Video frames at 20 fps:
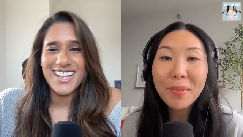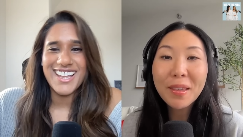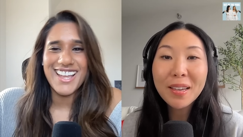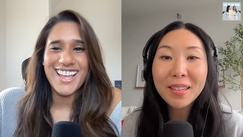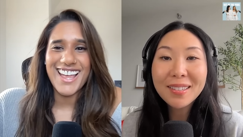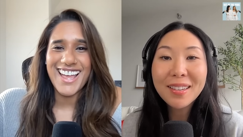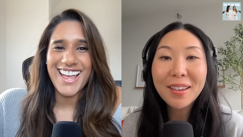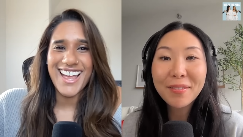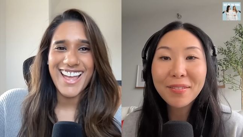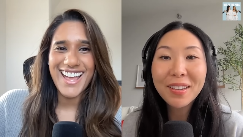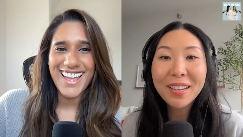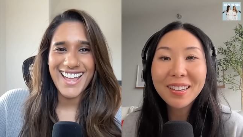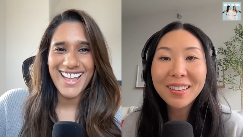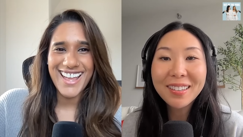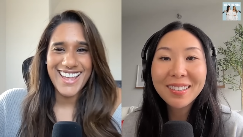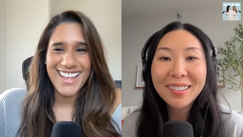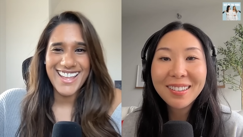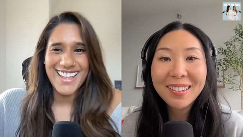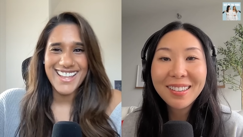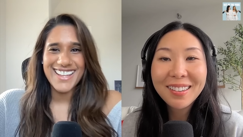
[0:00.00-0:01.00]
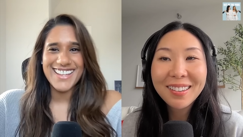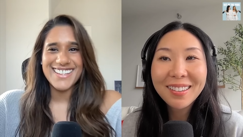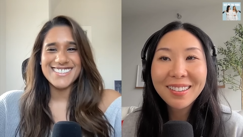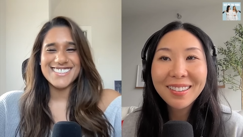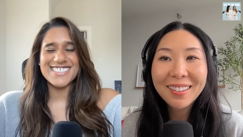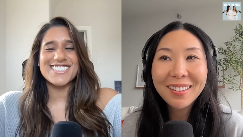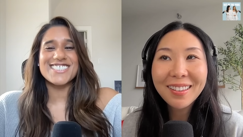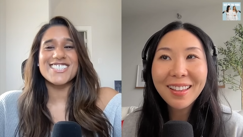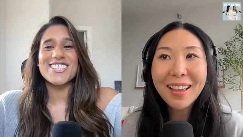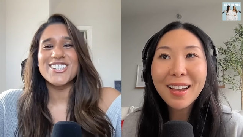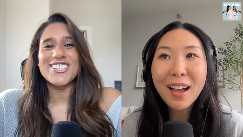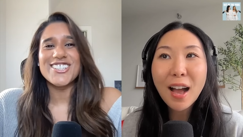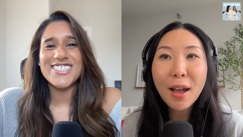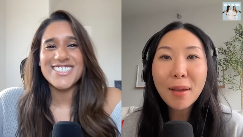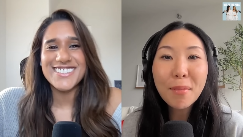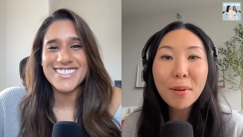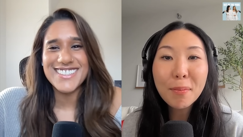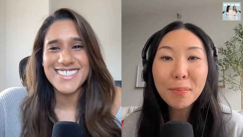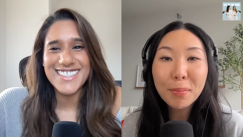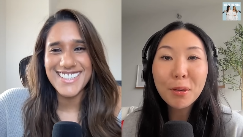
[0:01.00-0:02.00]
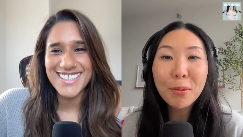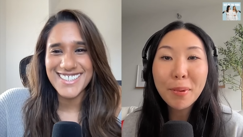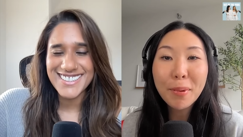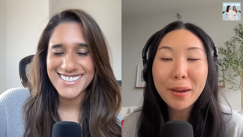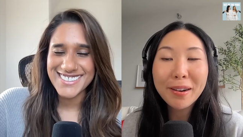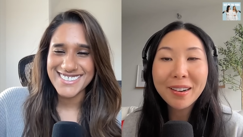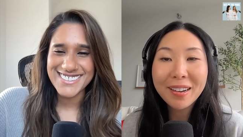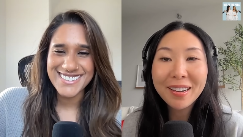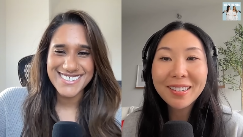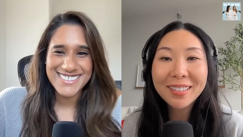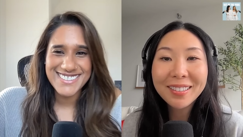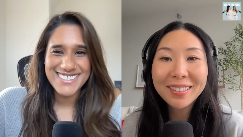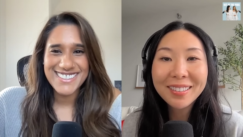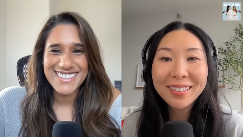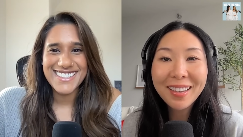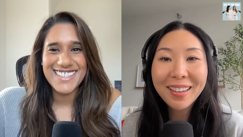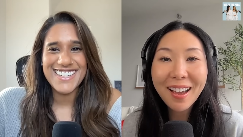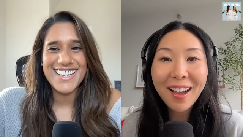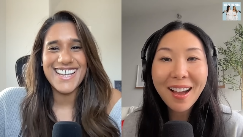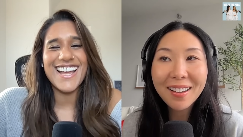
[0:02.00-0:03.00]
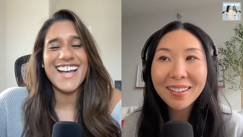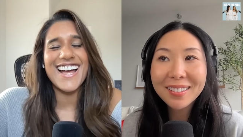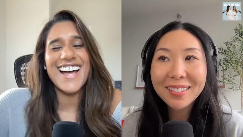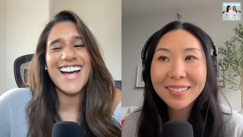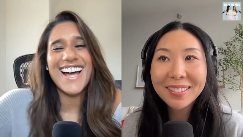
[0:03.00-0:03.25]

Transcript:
Speaker 1: Thanksgiving. Still. Like I'm a blueberry. Yeah.